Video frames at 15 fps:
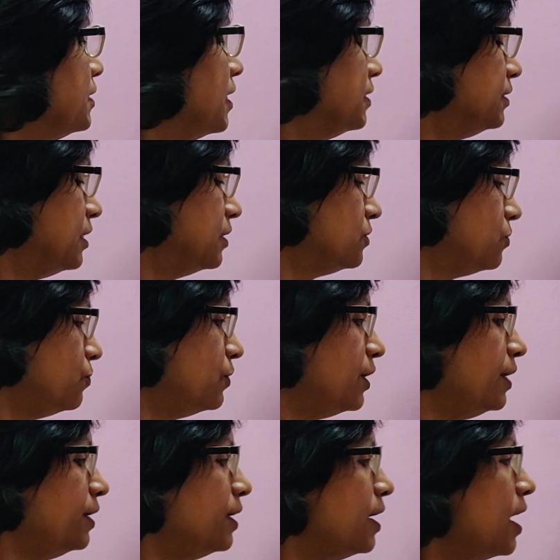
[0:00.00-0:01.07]
Celsius
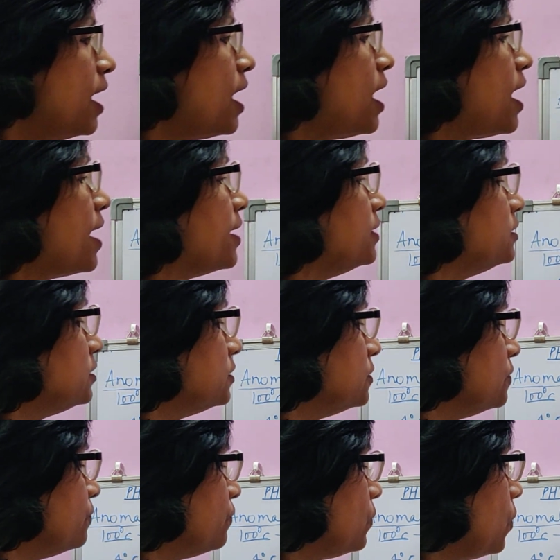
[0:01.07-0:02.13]
only, ice
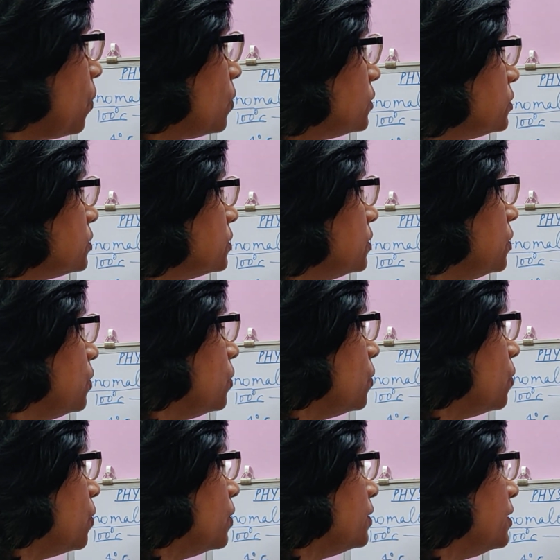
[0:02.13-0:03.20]
floats
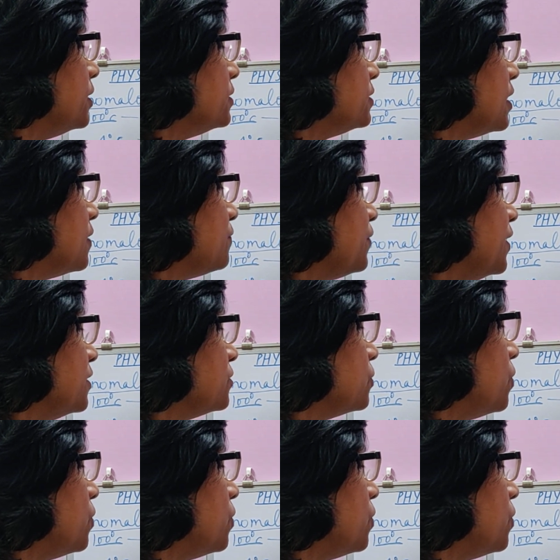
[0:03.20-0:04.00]
on the surface